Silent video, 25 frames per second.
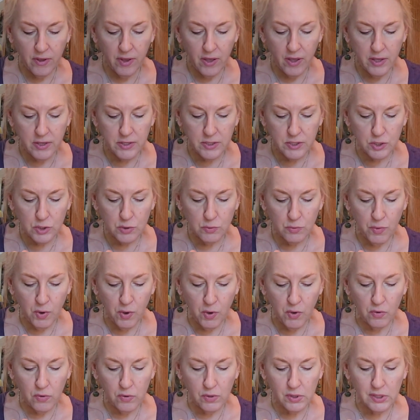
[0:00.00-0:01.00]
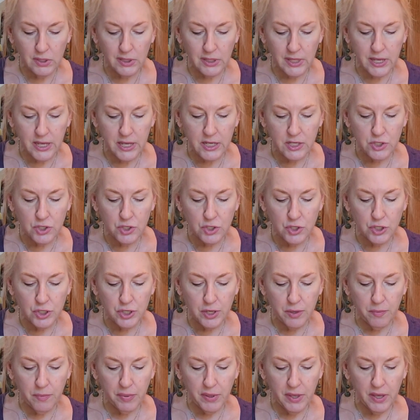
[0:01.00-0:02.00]
a small glaze
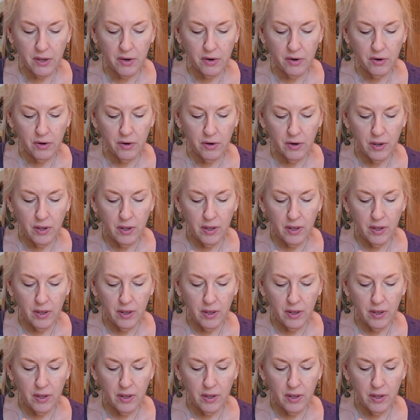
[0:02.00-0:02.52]
chip here,